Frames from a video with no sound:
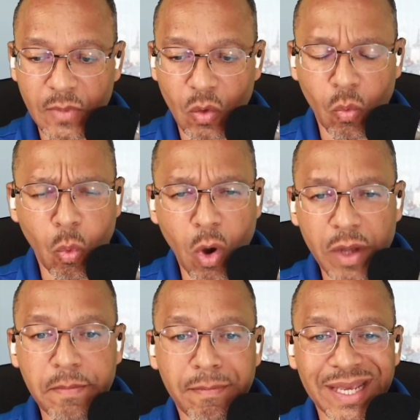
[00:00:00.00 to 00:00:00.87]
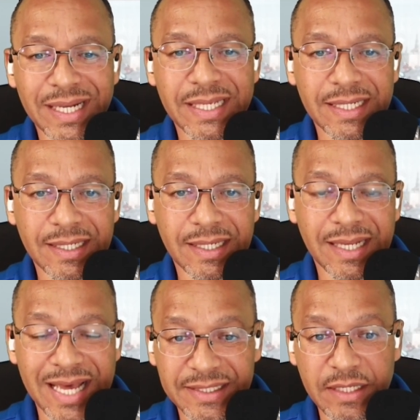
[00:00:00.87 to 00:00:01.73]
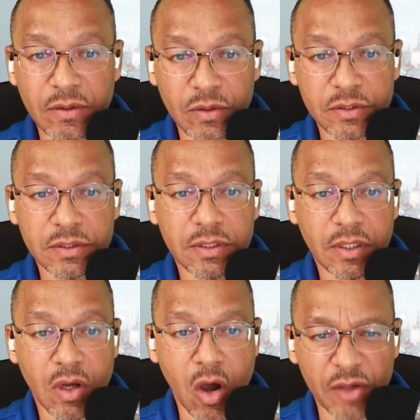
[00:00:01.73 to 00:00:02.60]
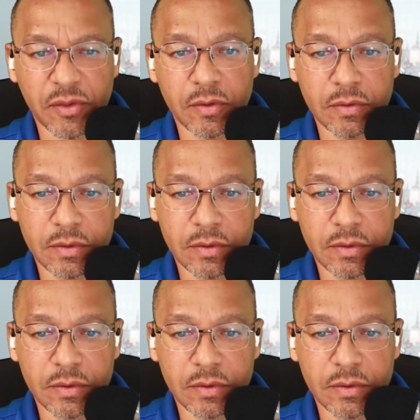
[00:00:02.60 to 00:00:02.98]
1 million Latinos authored.